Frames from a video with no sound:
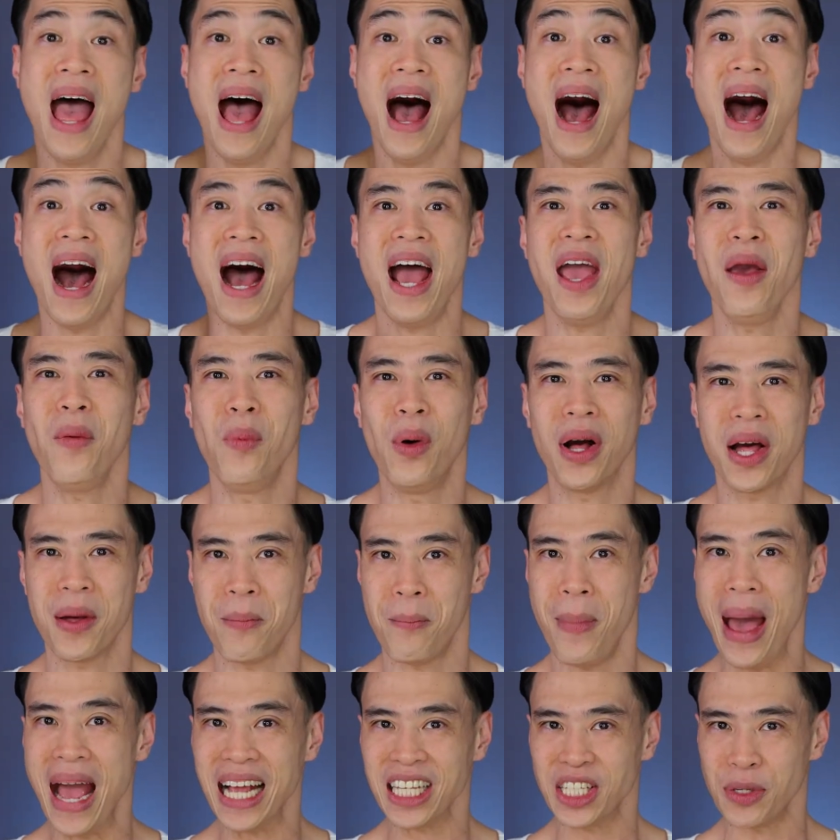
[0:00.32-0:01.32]
Hi,
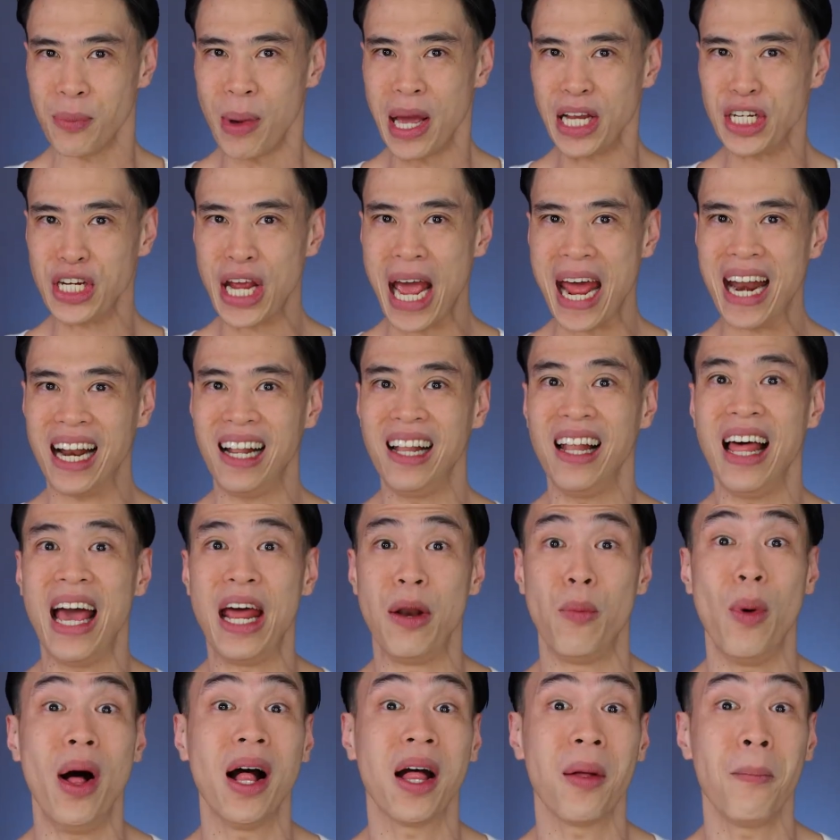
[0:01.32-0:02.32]
welcome back to my channel
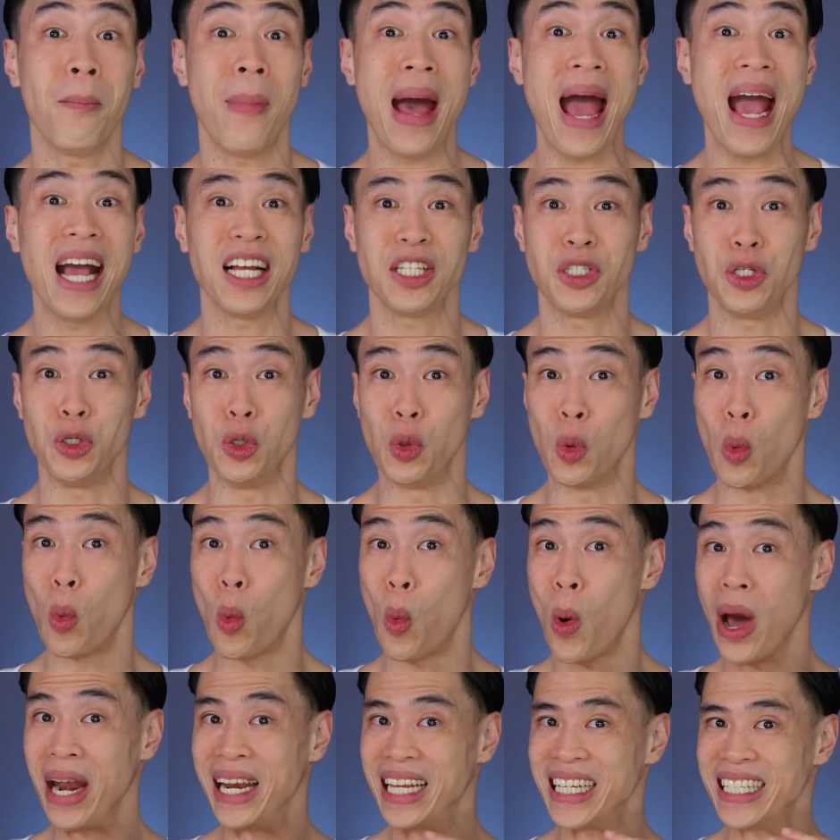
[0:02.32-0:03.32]
and welcome back to
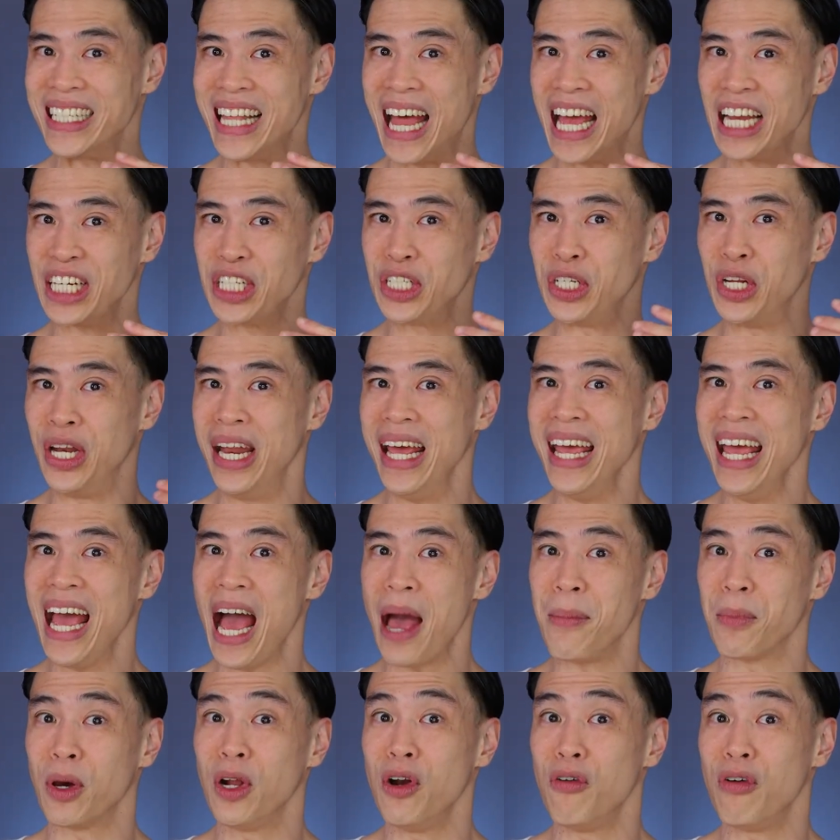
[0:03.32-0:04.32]
Wondersnatch. Today,
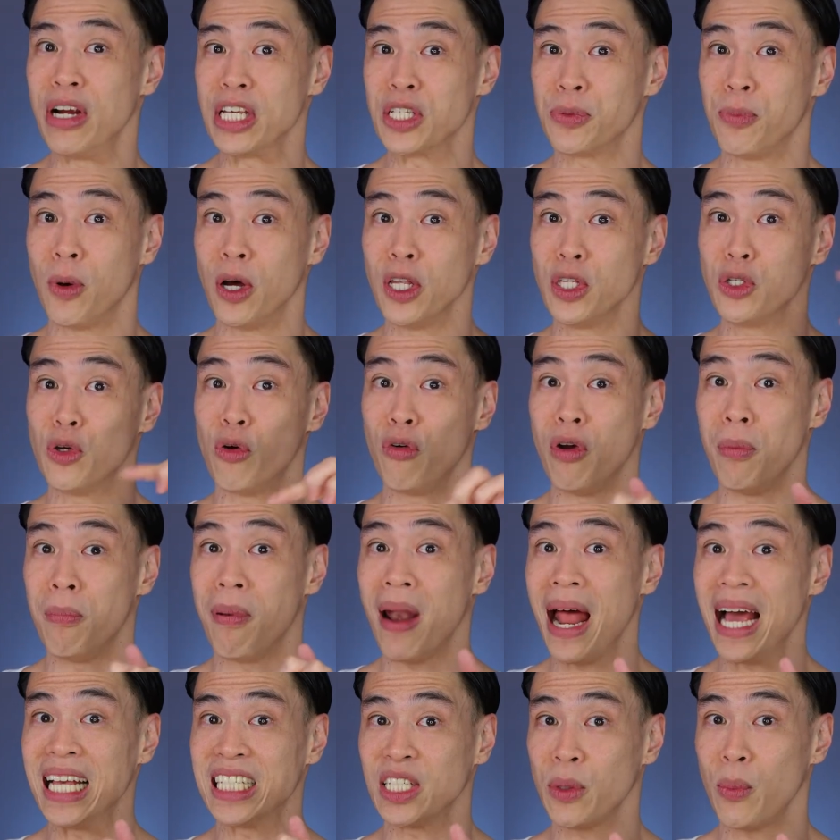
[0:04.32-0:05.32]
I'm going to respond to a
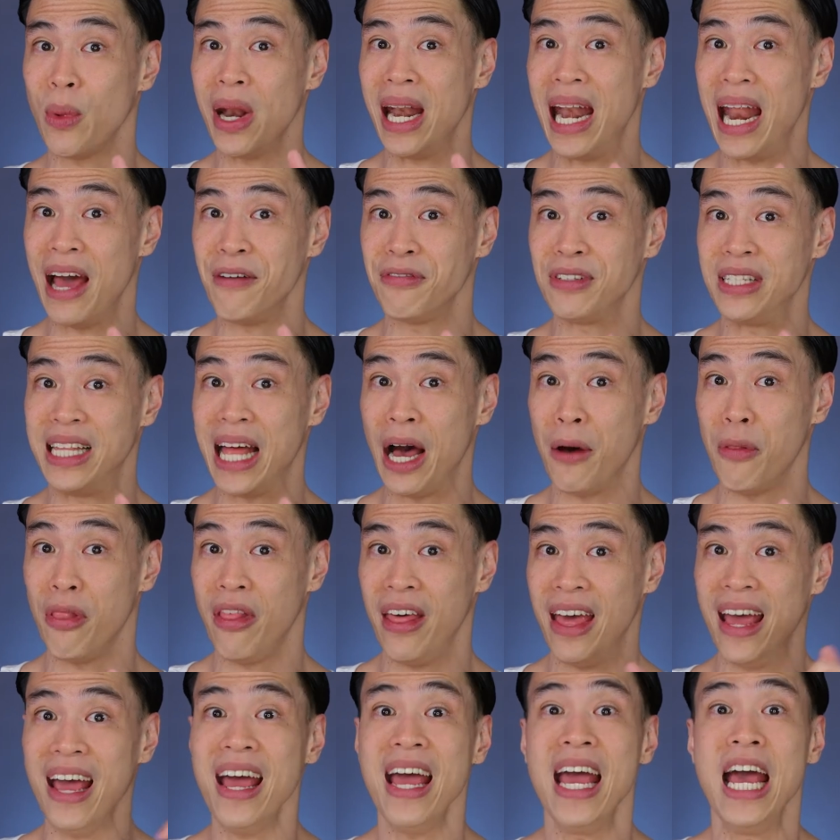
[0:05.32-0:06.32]
reply someone left down
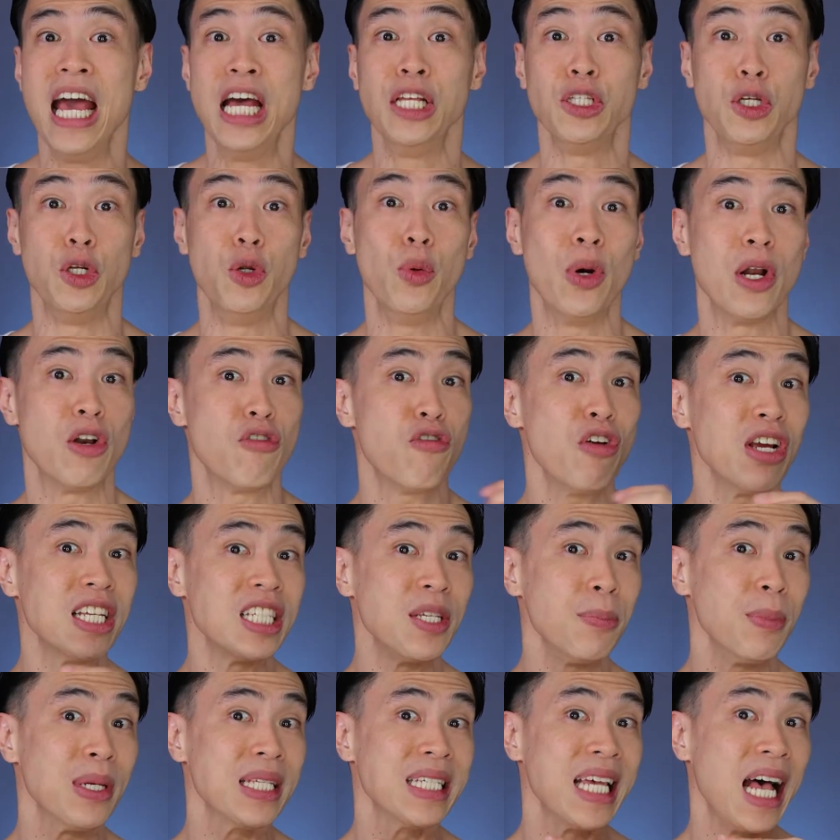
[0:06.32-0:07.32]
there to do a
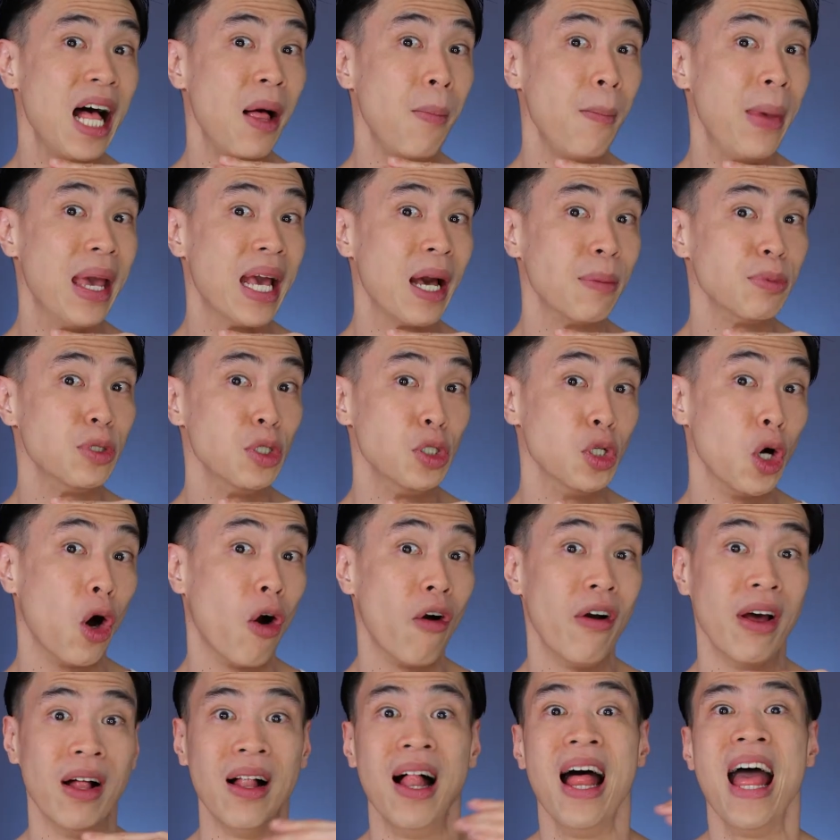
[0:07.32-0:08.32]
Trixie Mattel makeup
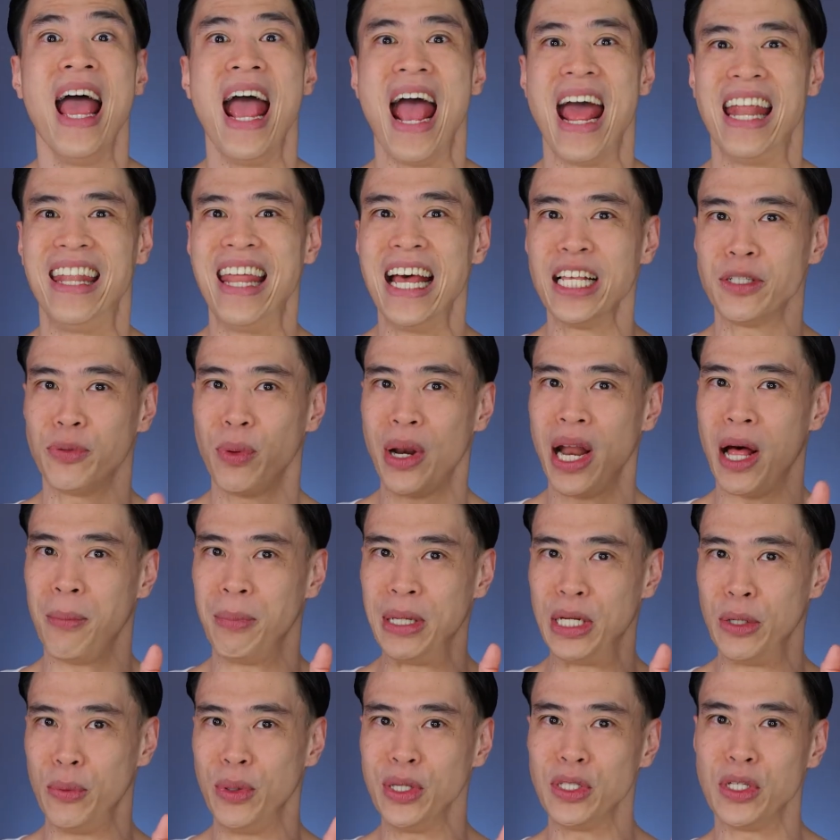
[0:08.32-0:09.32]
tutorial. And that's what I'll
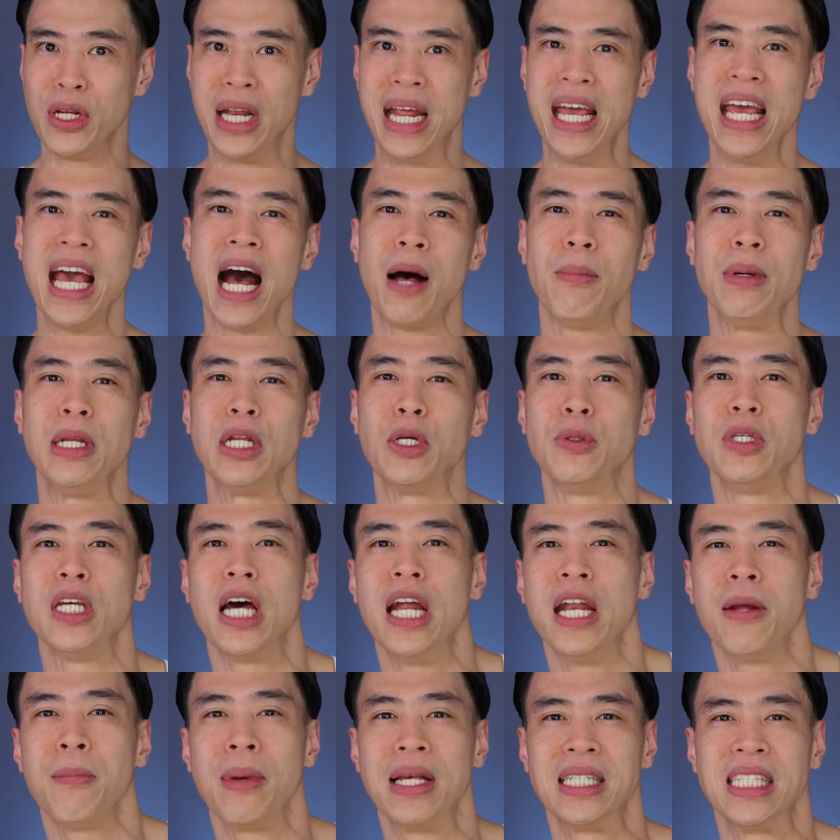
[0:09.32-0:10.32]
be doing today. I'll be
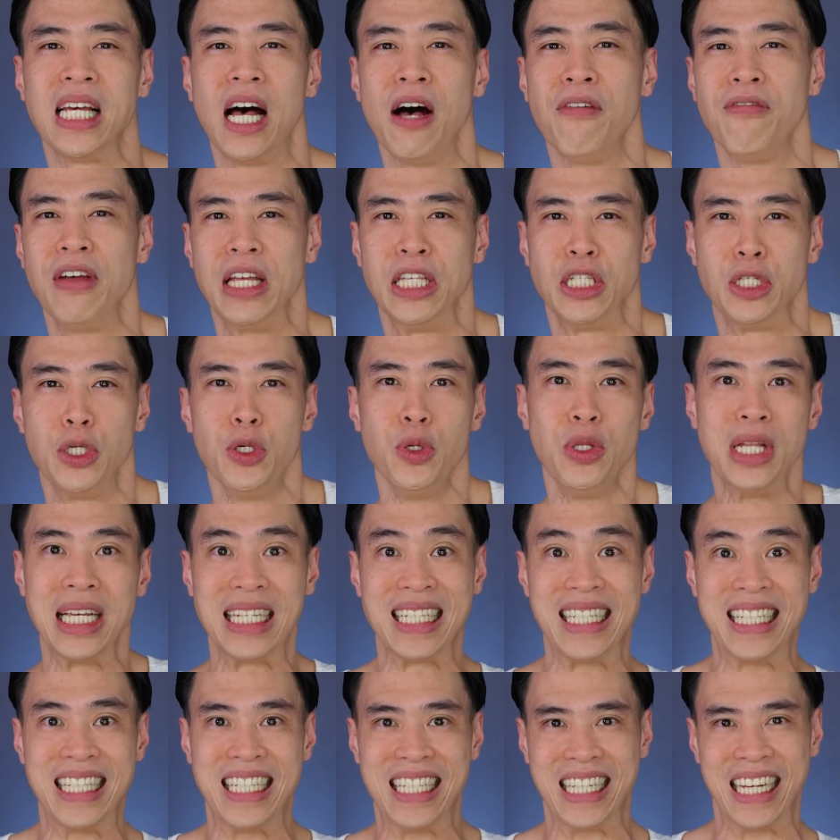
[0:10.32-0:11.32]
turning myself into the
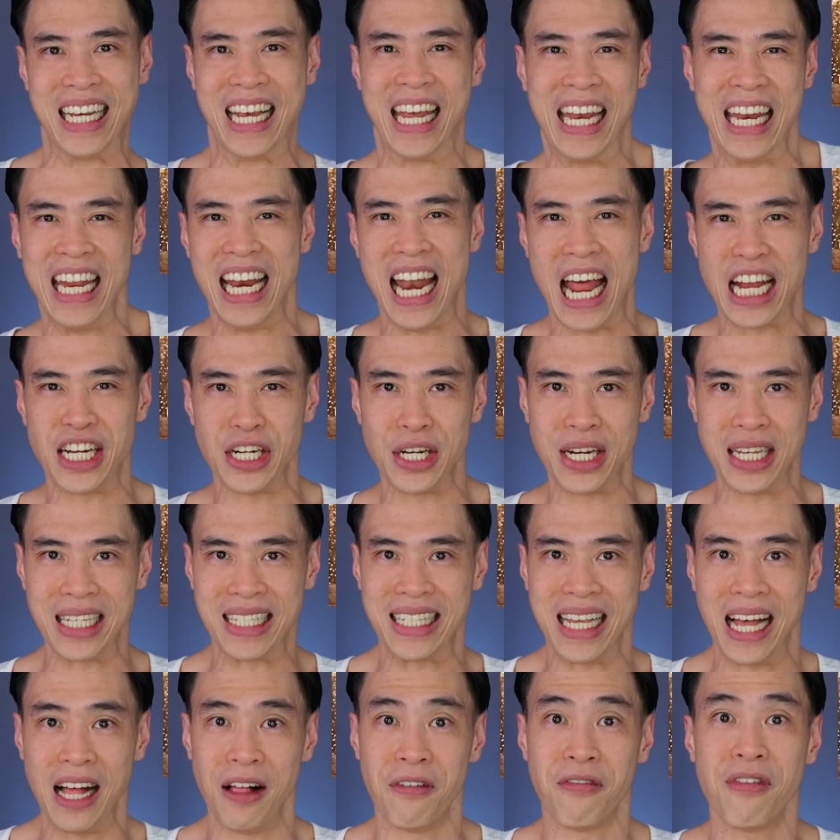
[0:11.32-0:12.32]
skinny legend
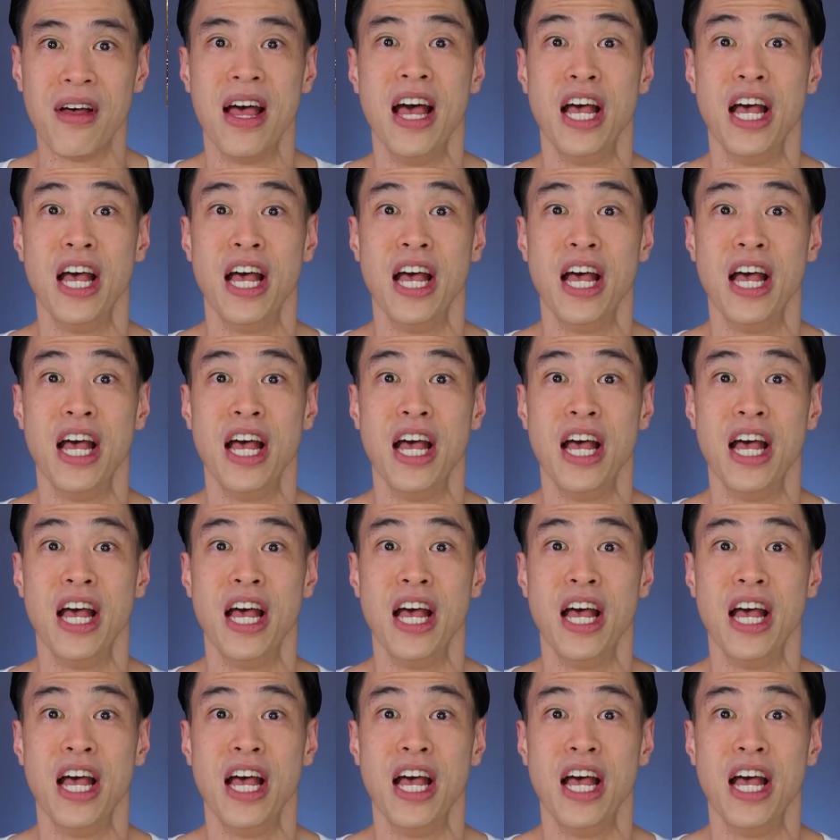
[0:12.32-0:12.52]
herself.